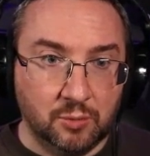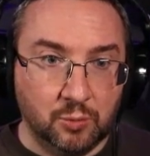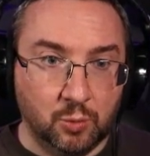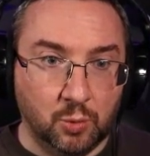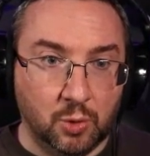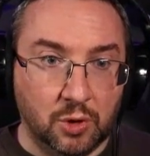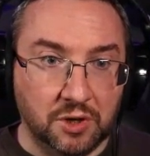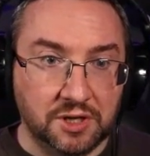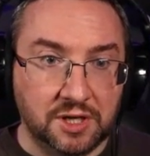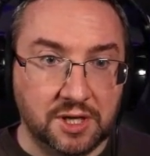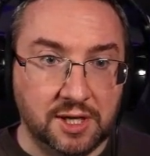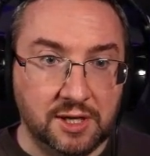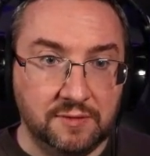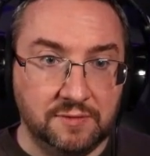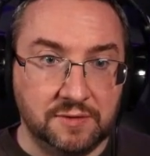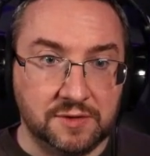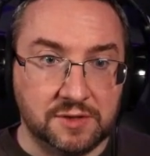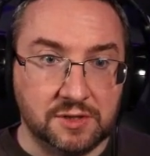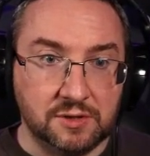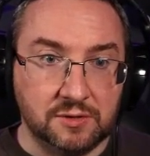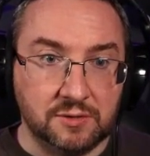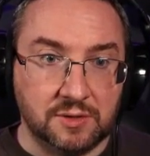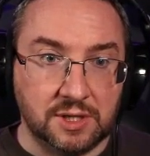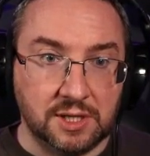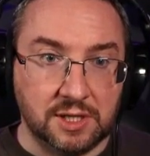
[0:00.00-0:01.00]
1 key for
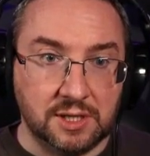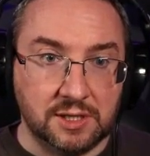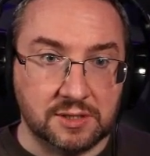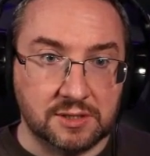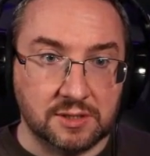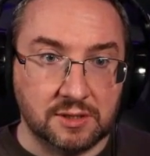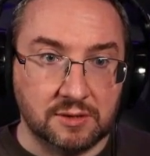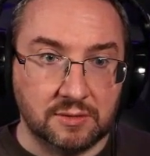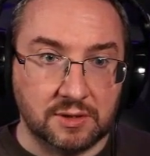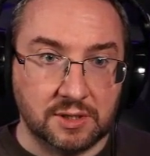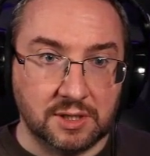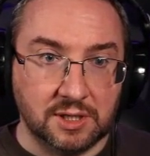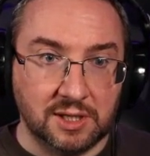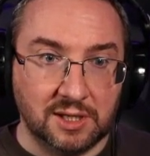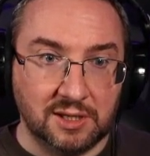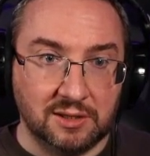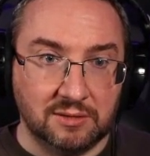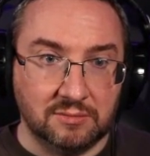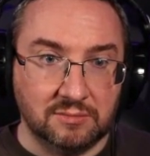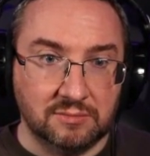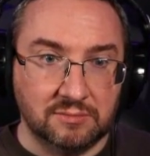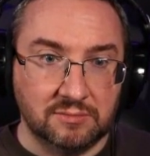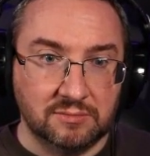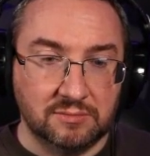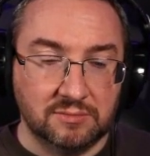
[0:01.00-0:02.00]
2 keys, okay.
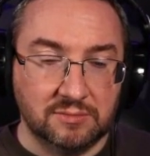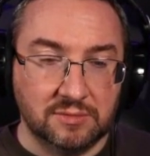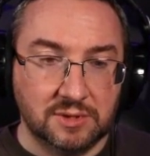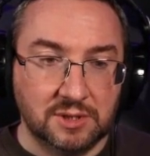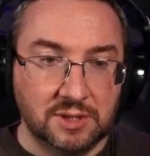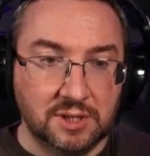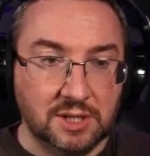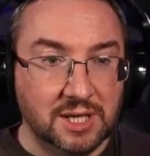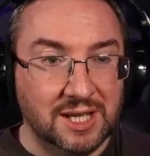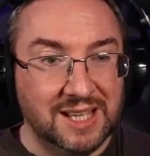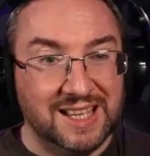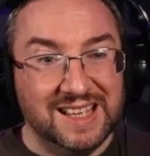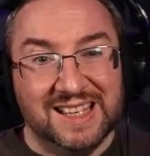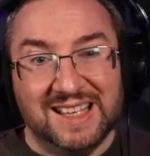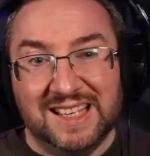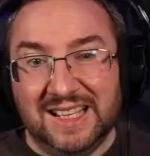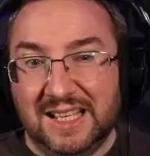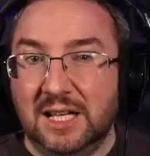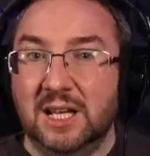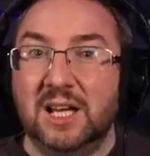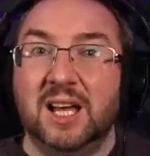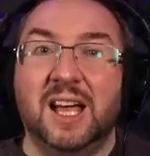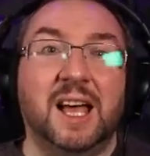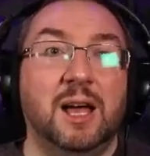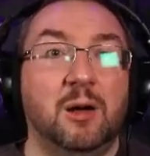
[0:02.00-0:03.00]

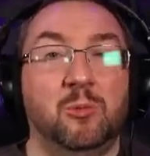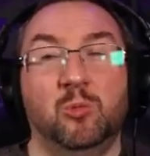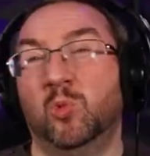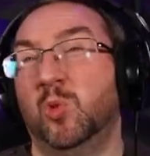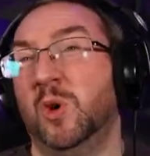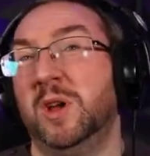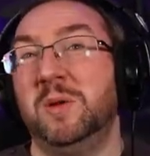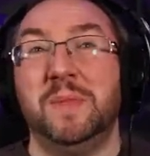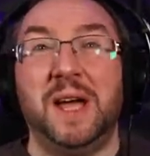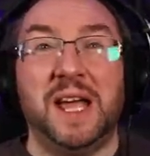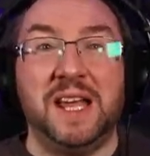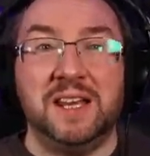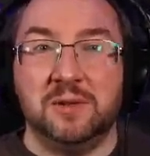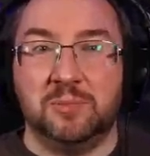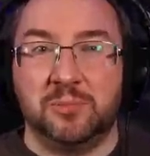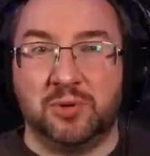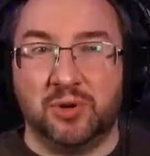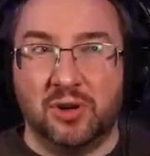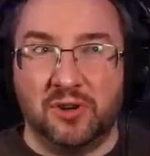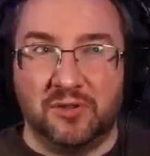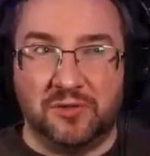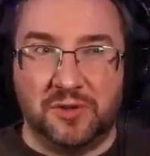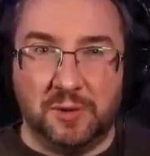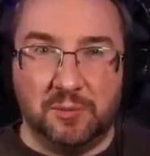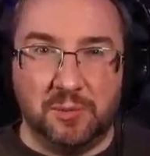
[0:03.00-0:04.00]
We made a
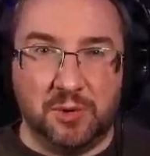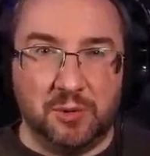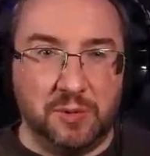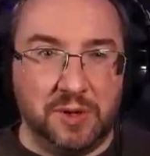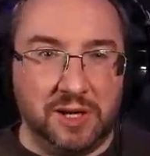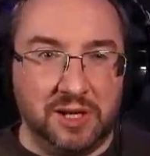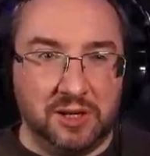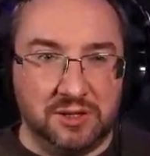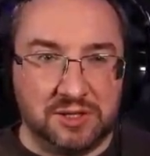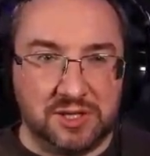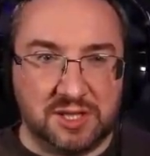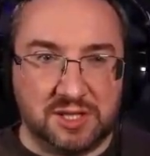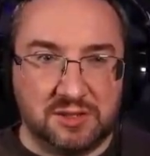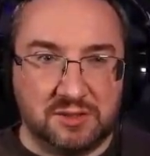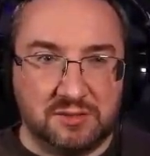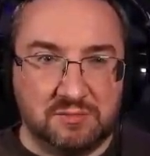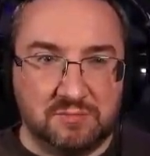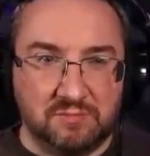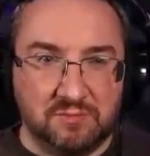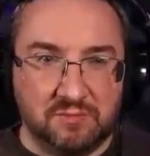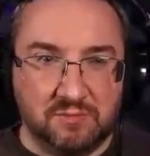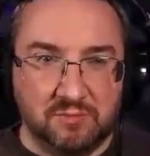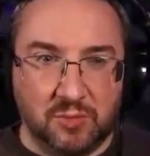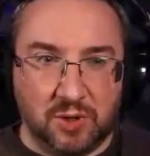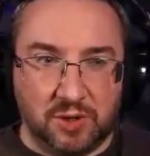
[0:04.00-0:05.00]
profit, but we lost,
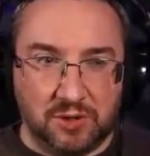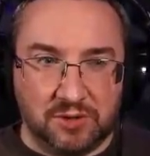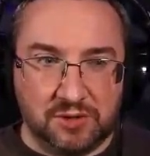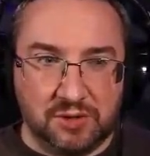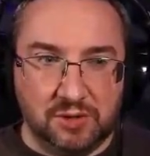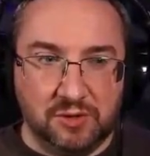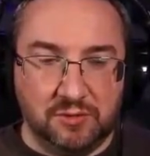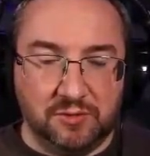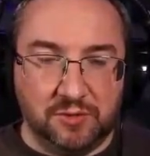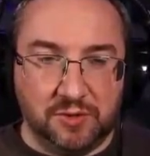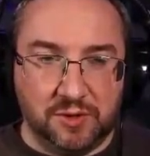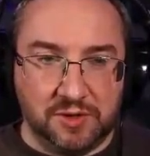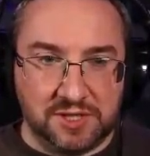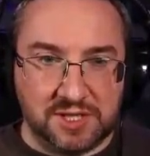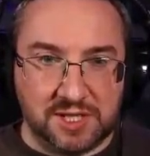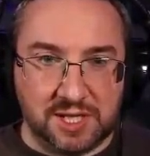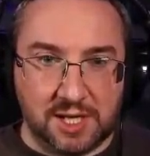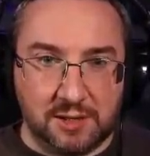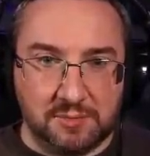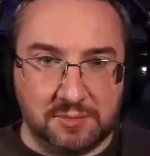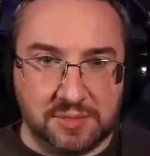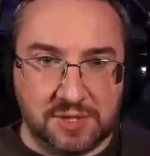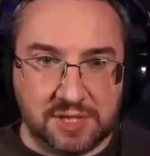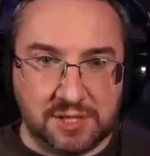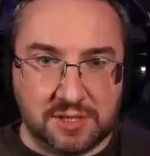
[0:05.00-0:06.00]
what, 2
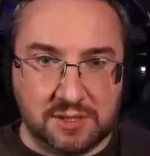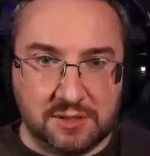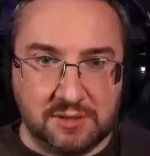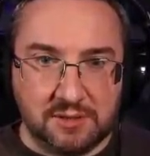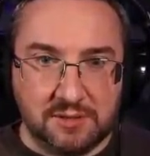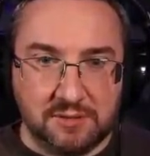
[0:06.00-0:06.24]
footsteps.